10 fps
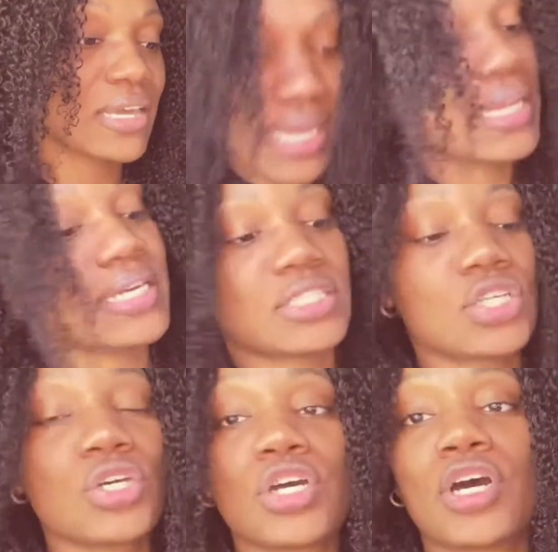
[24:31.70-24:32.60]
I like
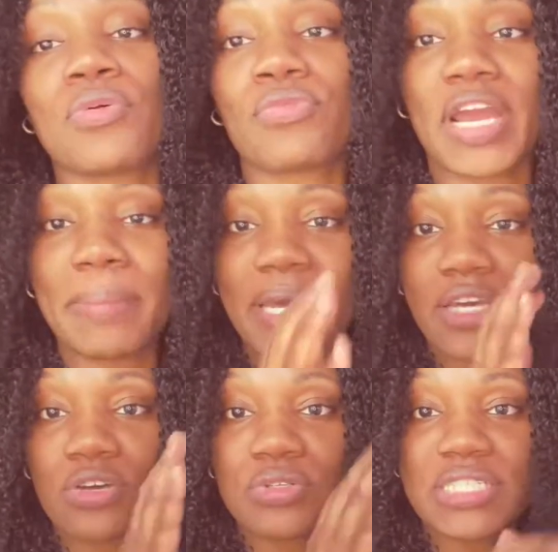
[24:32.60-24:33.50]
to write my
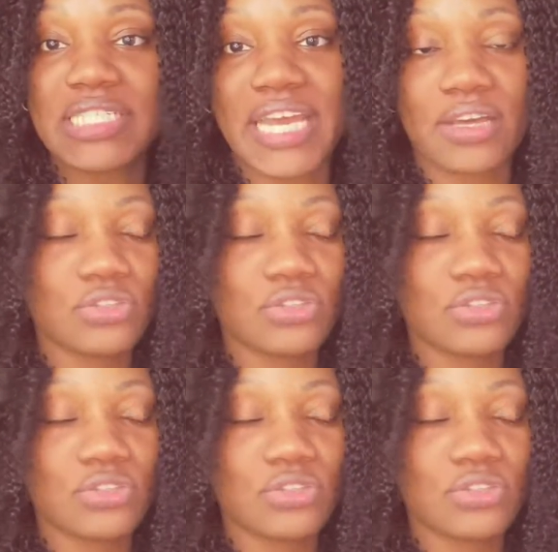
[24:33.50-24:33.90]
codes down